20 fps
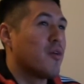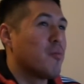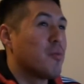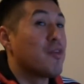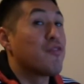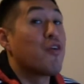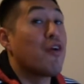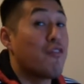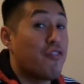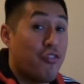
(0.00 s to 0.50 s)
But
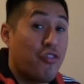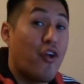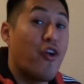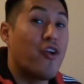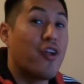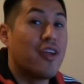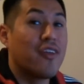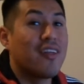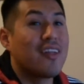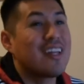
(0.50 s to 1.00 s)
if you have
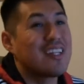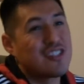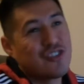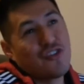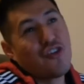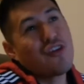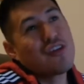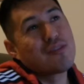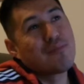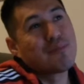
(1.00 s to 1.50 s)
30, then it's
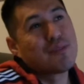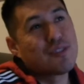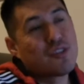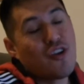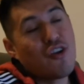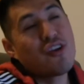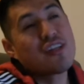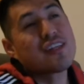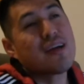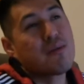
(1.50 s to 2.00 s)

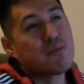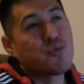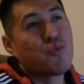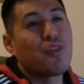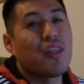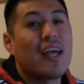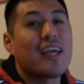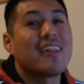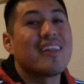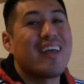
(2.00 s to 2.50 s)
30 times more
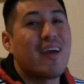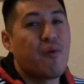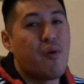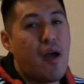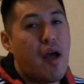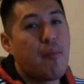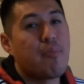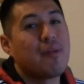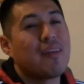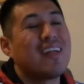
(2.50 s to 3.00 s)
likely that will
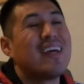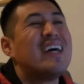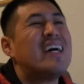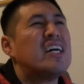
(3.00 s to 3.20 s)
happen.